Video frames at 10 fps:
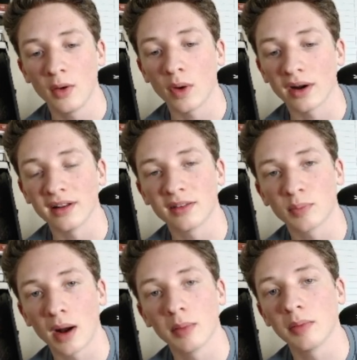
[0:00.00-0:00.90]
where it's
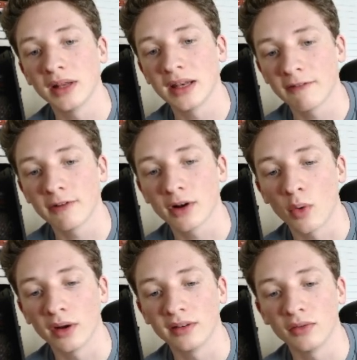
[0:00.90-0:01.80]
probably never
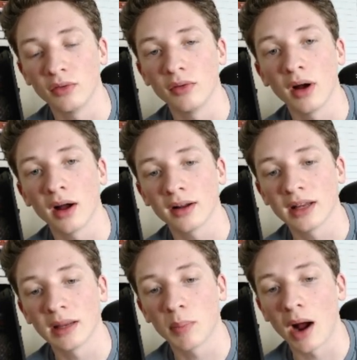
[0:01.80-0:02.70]
going to
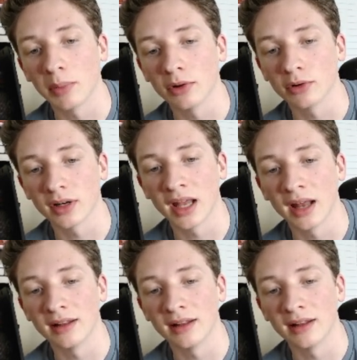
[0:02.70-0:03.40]
get popular again and